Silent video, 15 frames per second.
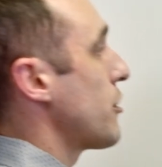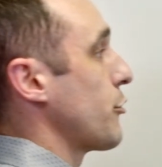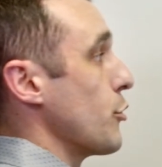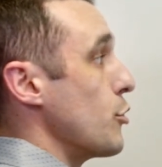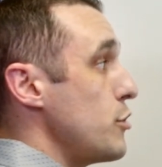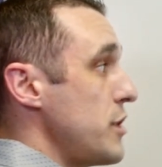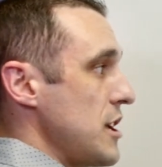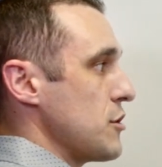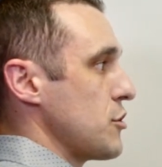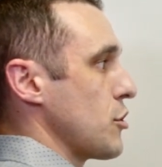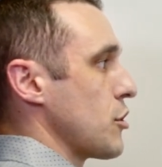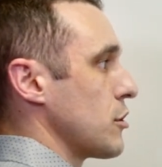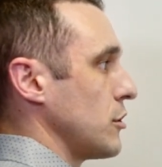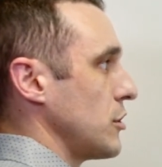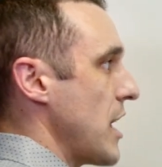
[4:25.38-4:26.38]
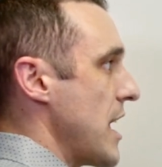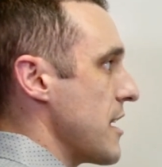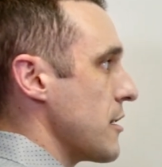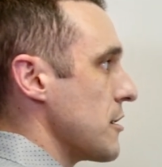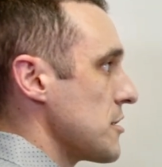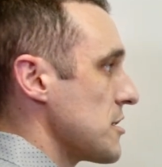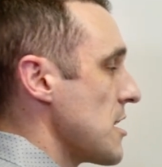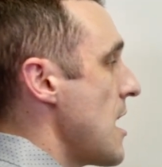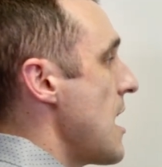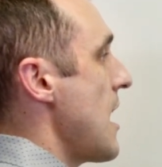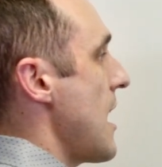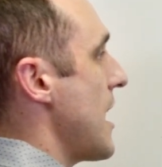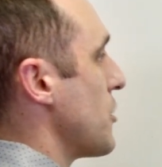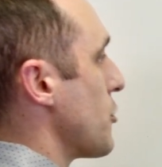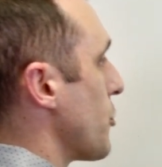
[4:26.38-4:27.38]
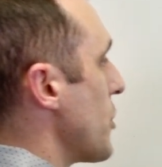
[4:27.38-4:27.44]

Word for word: through the internal layers. And the